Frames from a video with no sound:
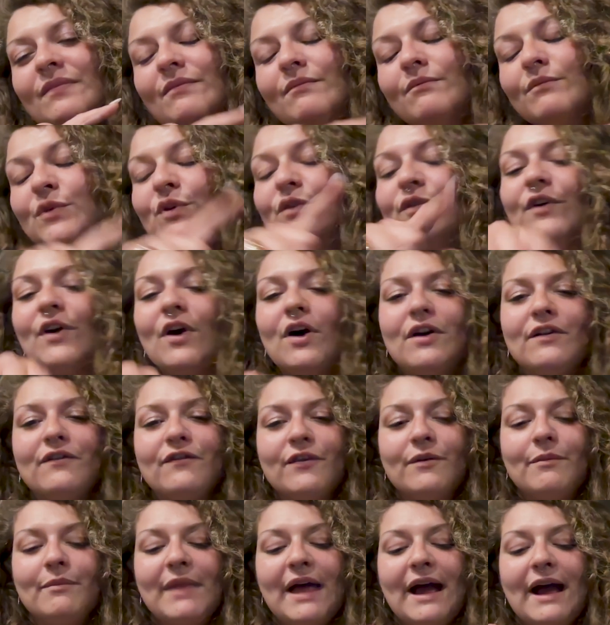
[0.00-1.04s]
Moving on
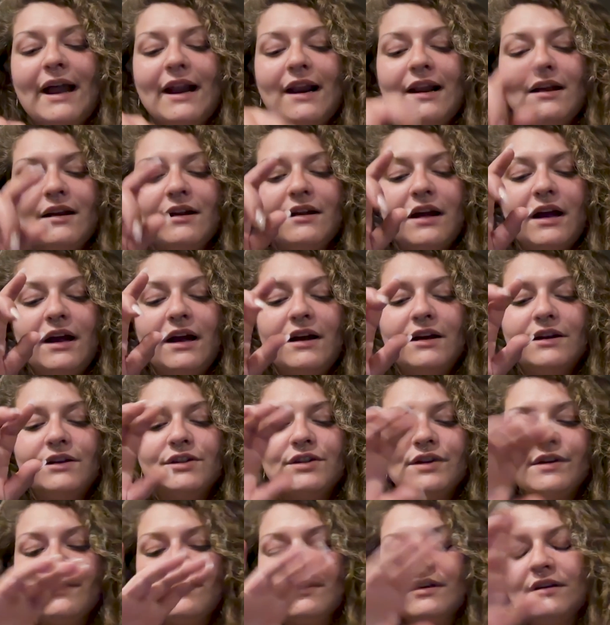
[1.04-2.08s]
from that,
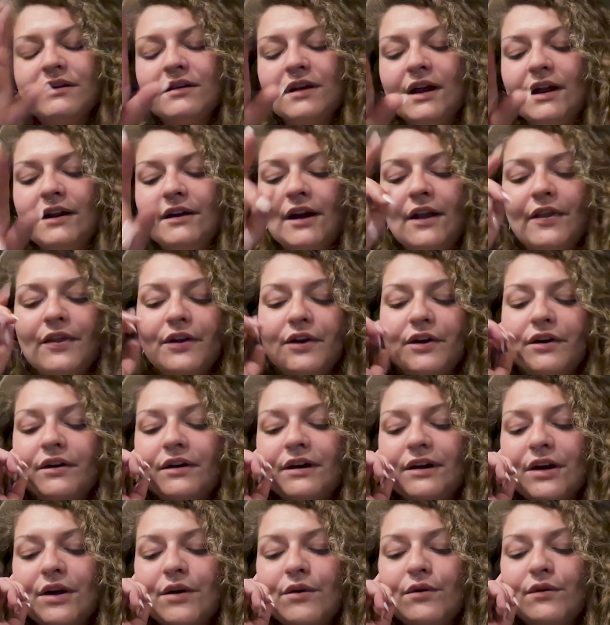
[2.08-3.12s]
just another
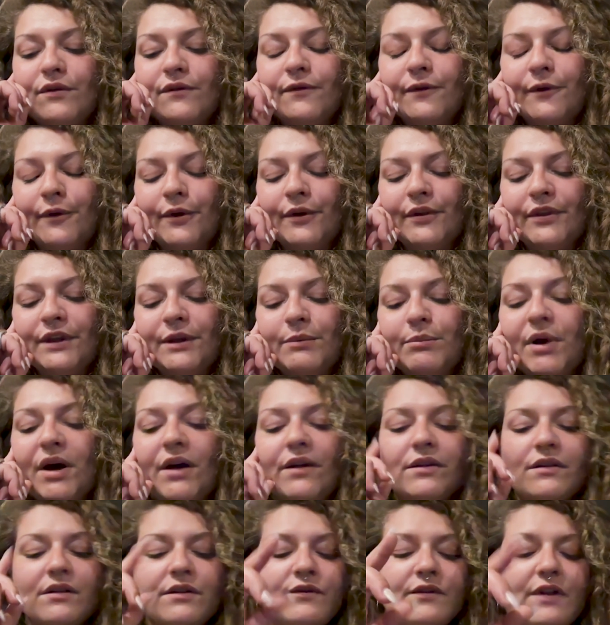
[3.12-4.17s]
note for the
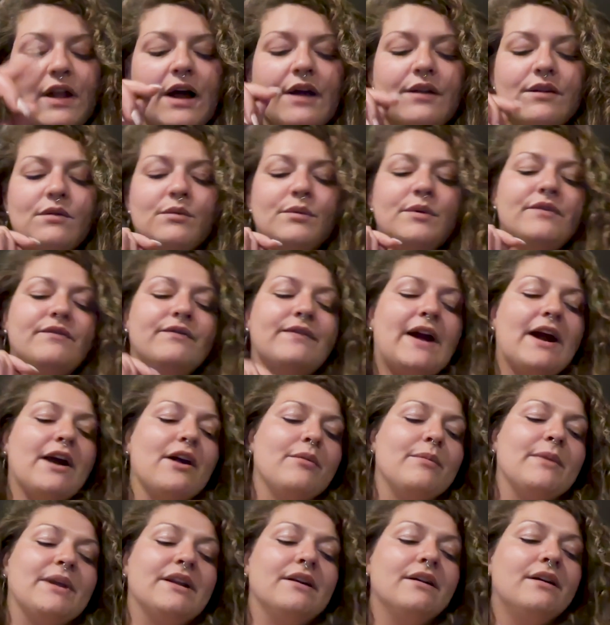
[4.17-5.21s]
positive classroom
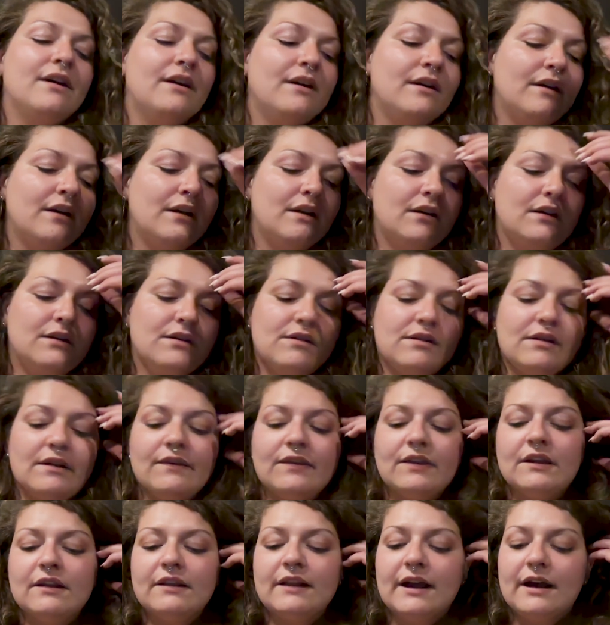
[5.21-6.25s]
environment.
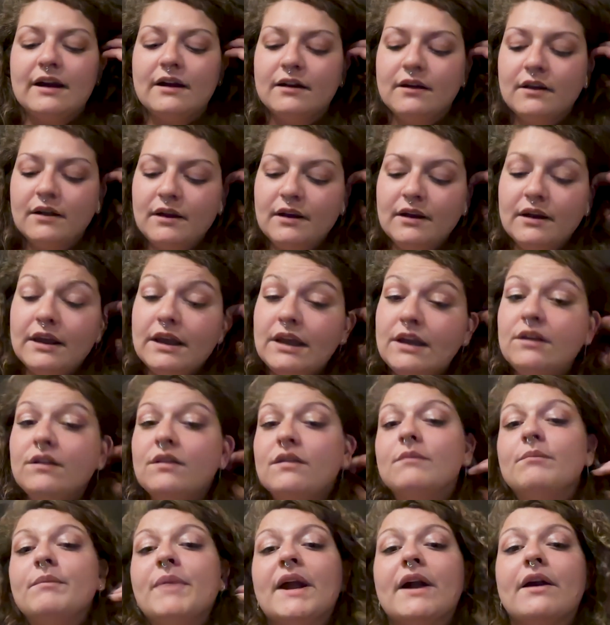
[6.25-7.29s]
Something that
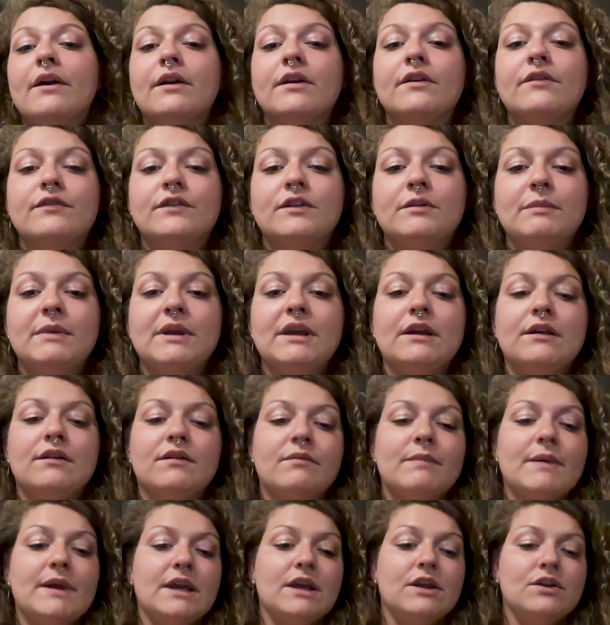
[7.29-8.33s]
is imperative to me
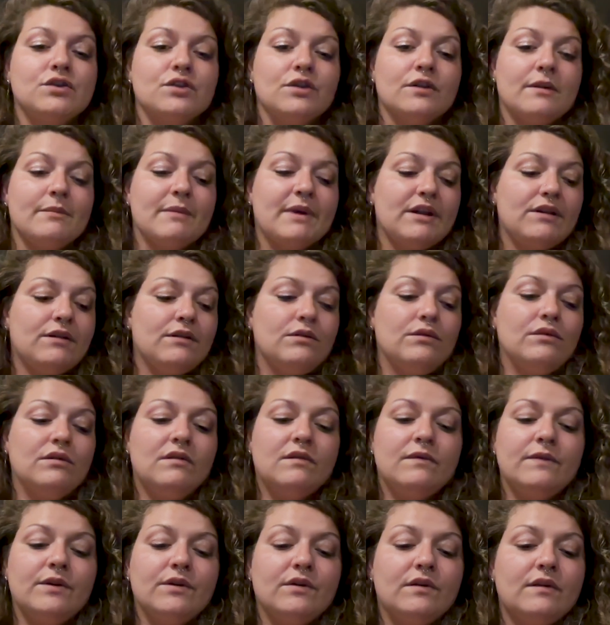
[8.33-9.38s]
is making sure that my
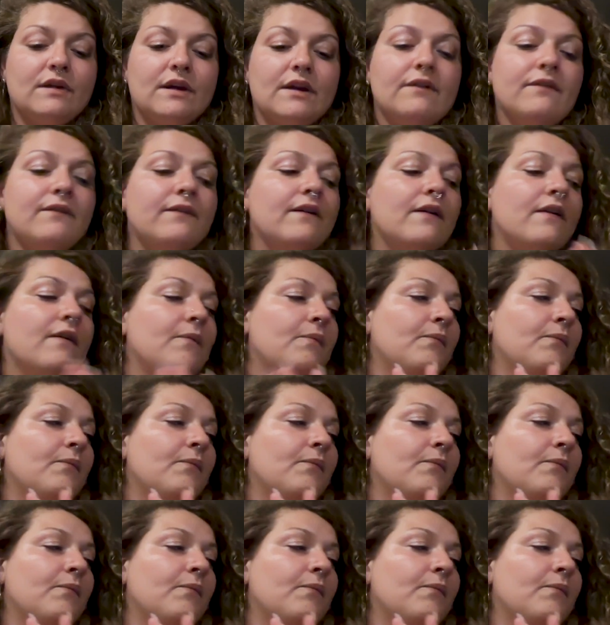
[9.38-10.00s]
students feel safe.